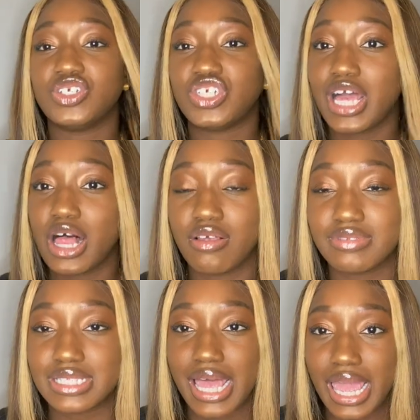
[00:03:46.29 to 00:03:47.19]

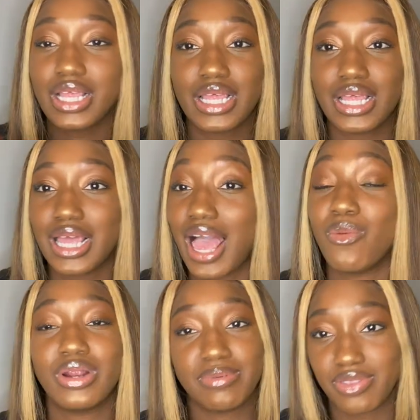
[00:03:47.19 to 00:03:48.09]
shelves, like, I
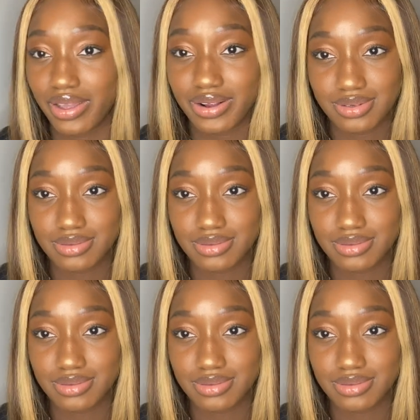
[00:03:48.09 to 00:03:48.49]
want to be there